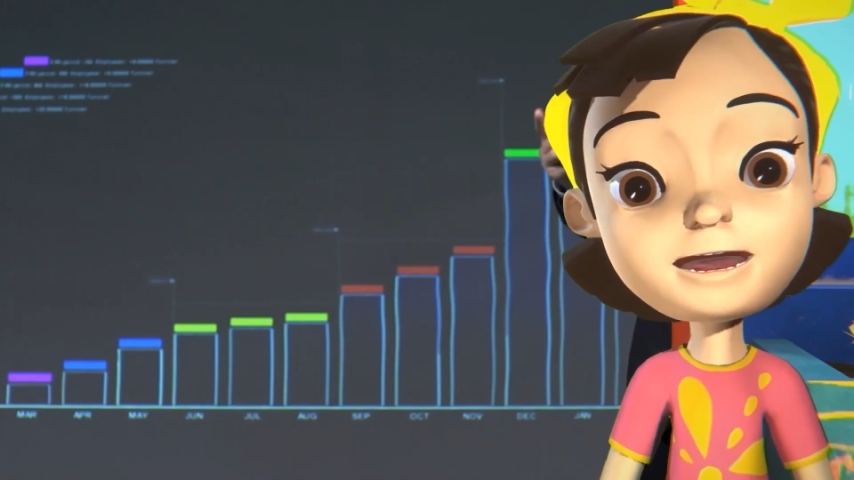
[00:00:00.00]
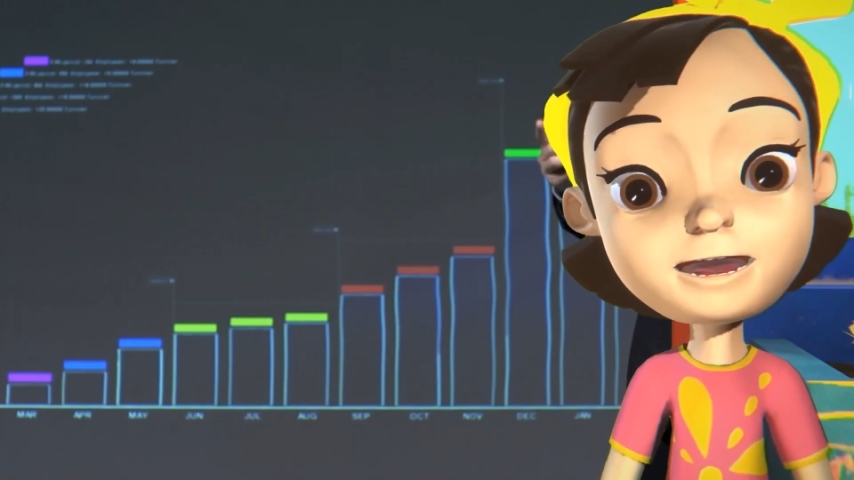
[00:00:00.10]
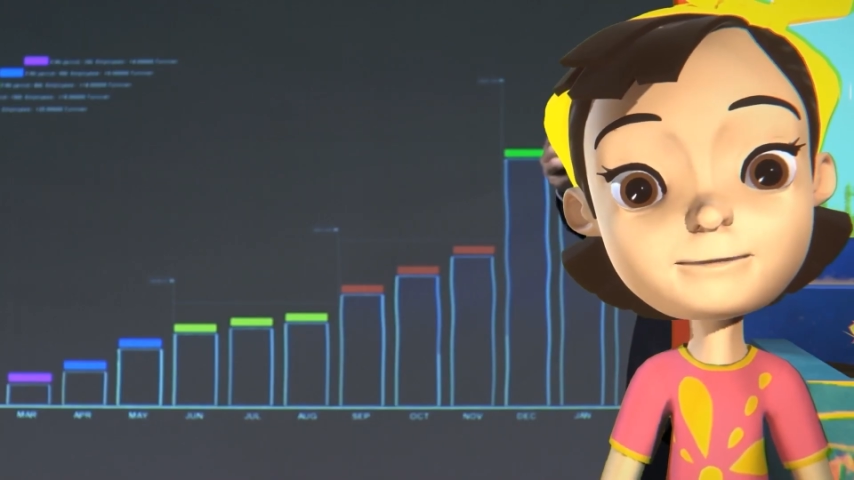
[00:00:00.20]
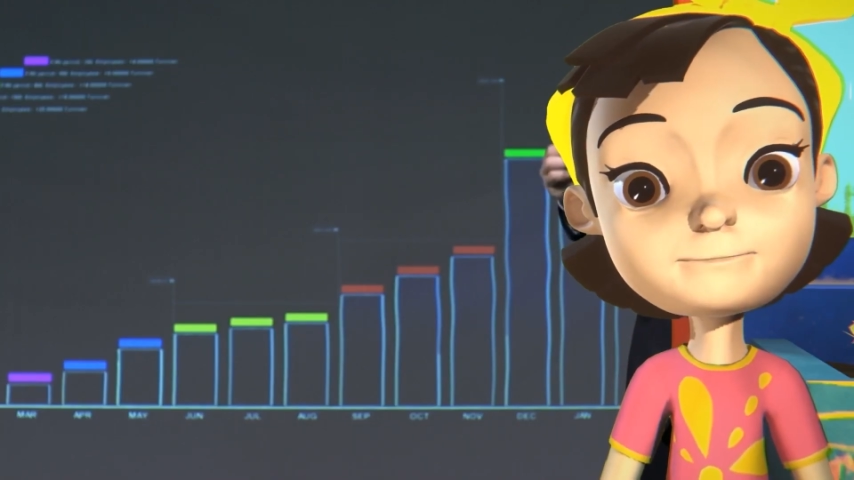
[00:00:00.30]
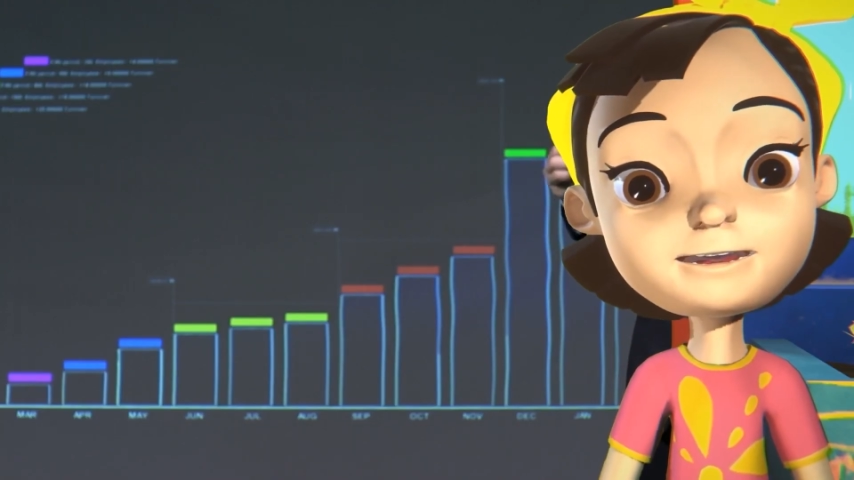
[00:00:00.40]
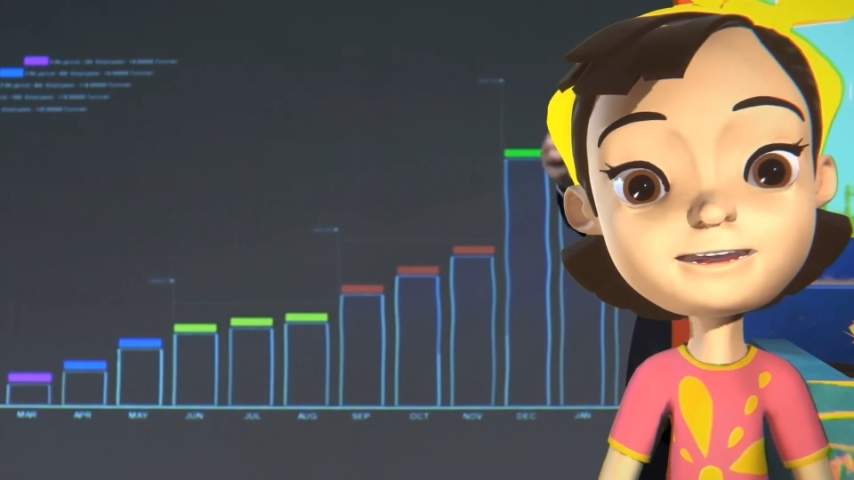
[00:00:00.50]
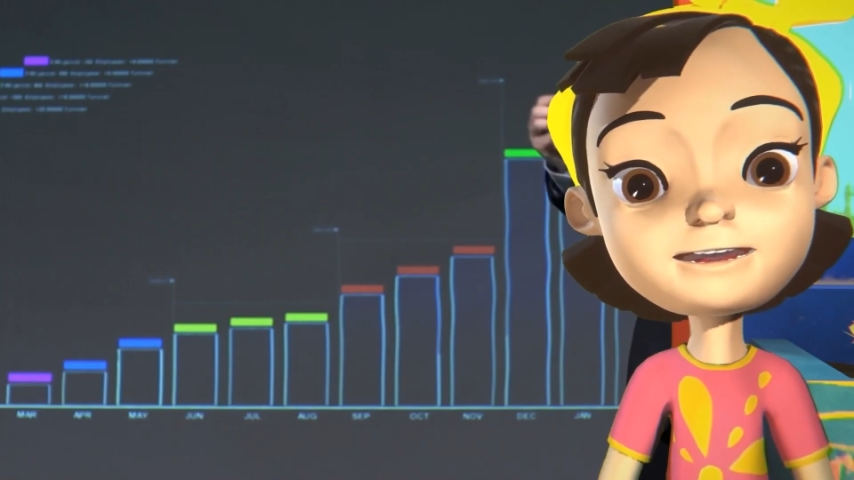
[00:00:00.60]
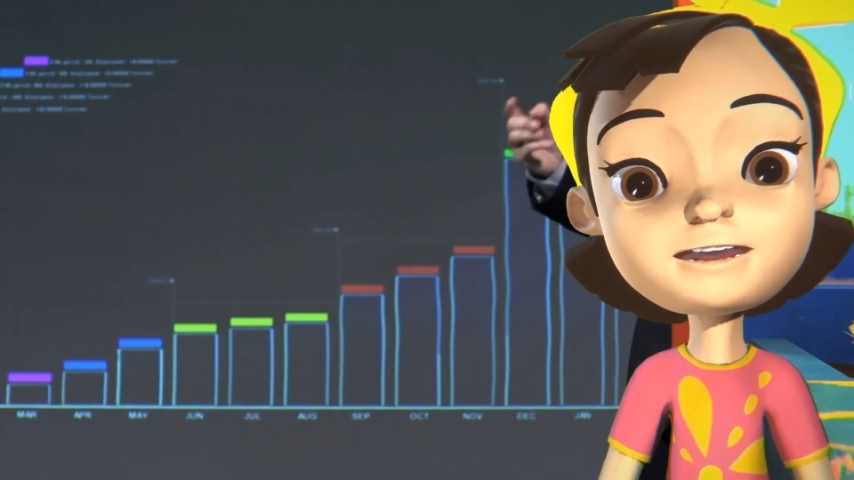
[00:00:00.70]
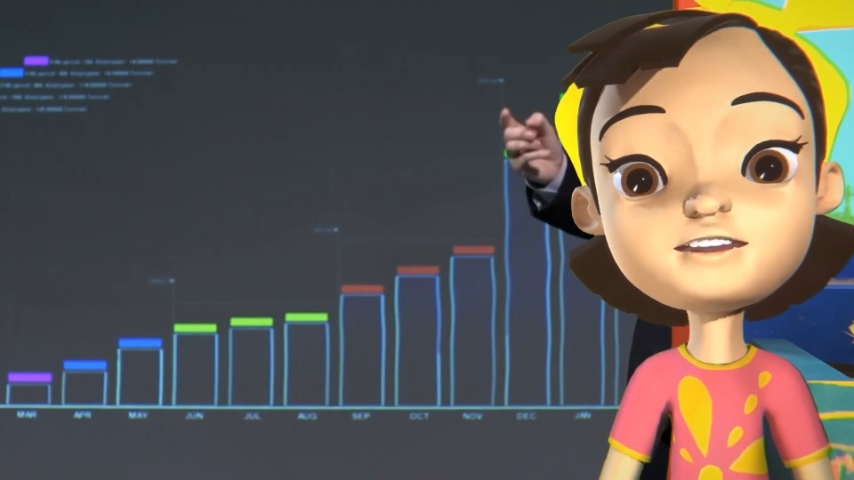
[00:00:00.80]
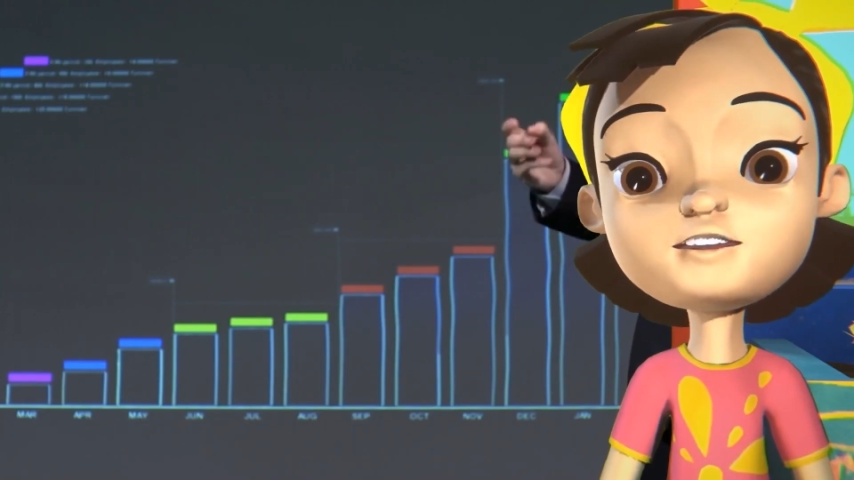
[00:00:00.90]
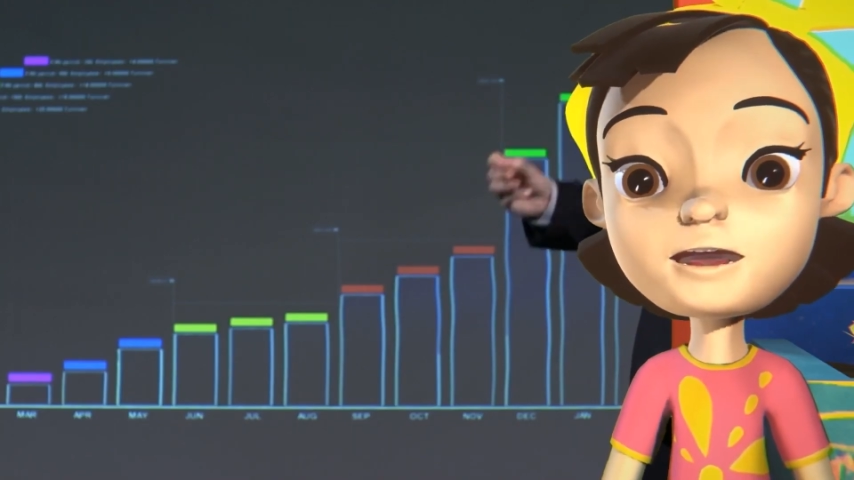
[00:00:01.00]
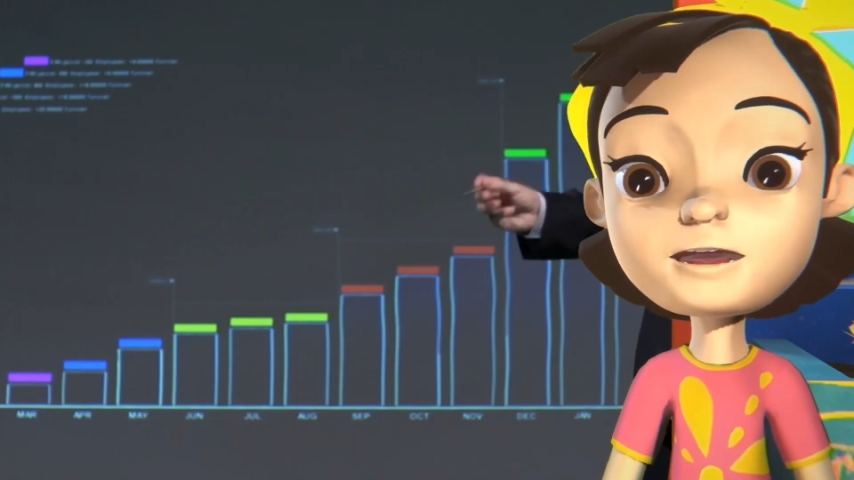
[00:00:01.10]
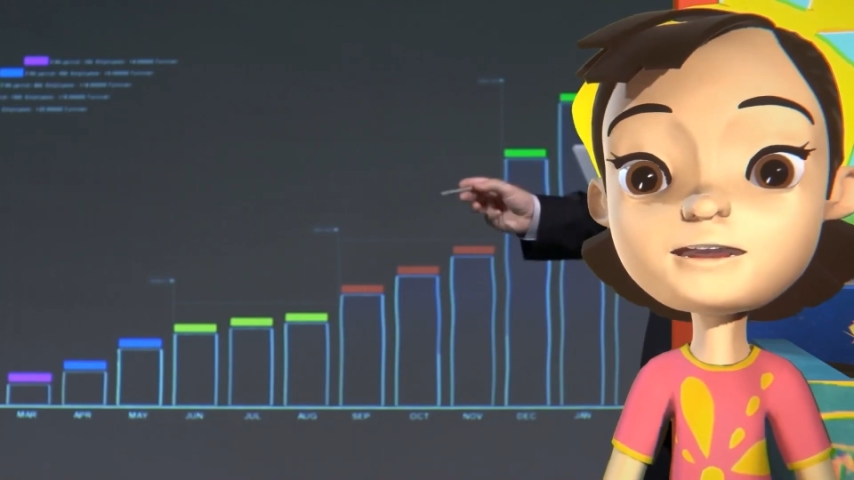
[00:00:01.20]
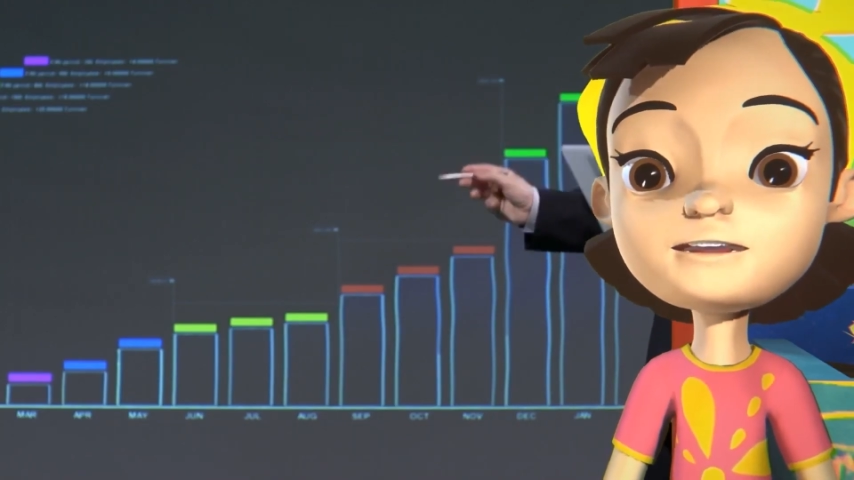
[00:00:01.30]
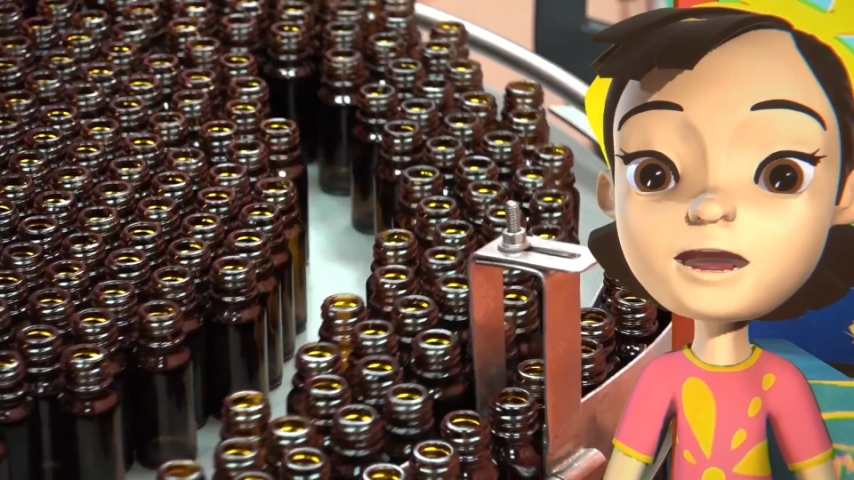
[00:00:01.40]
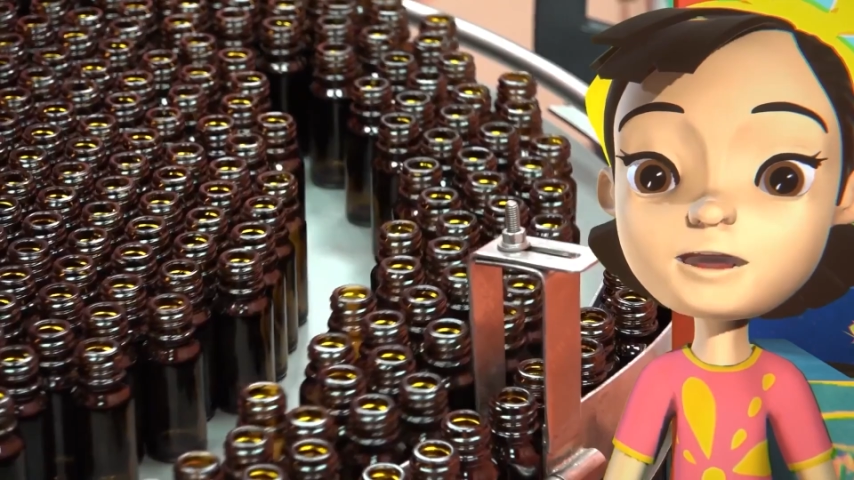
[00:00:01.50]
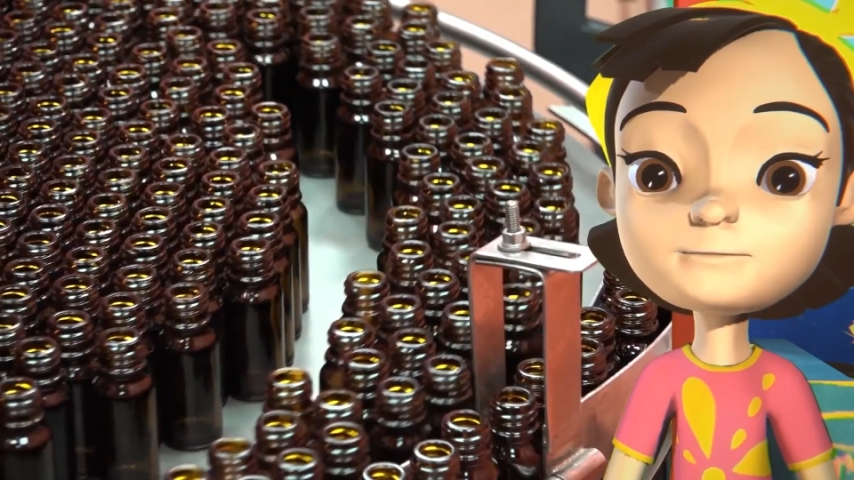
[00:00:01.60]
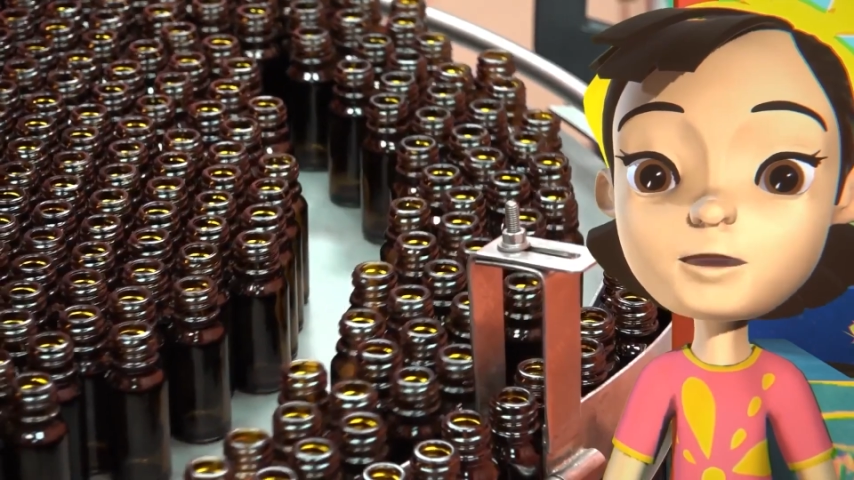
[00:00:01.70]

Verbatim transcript: big companies that churn out a lot